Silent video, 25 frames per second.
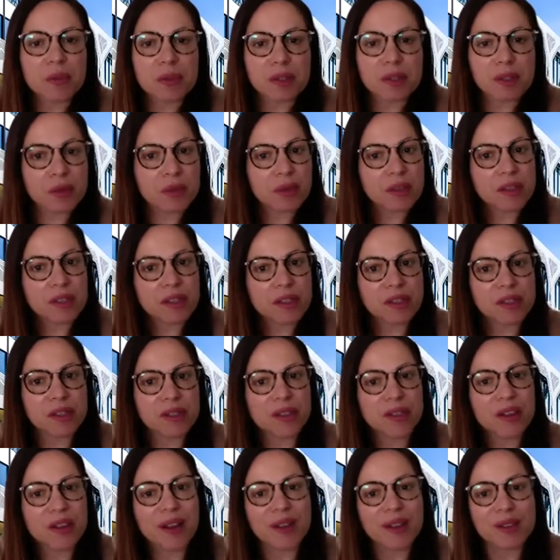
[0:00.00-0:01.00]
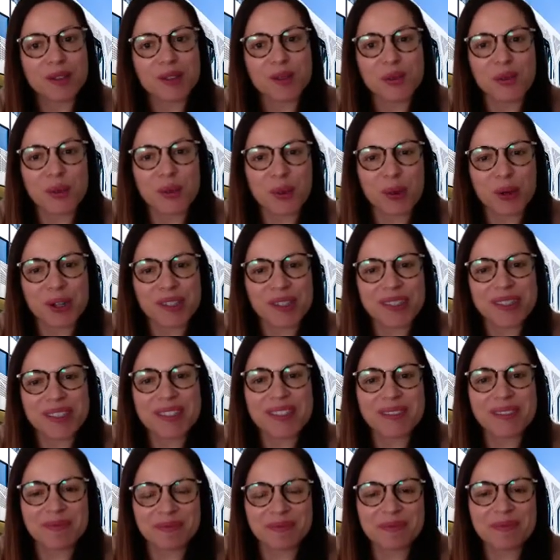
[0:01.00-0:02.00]
between these two
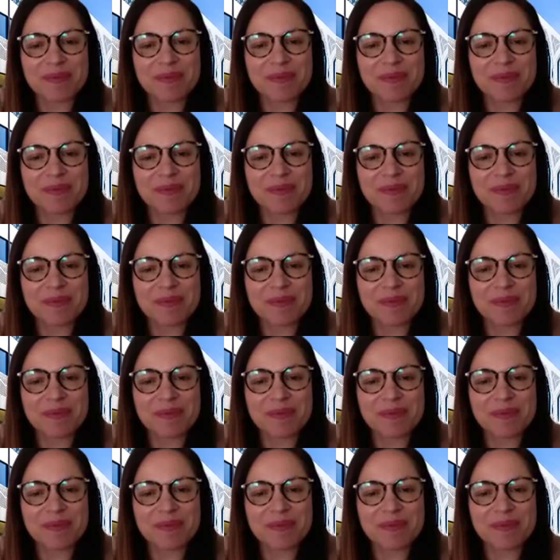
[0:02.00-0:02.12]
words.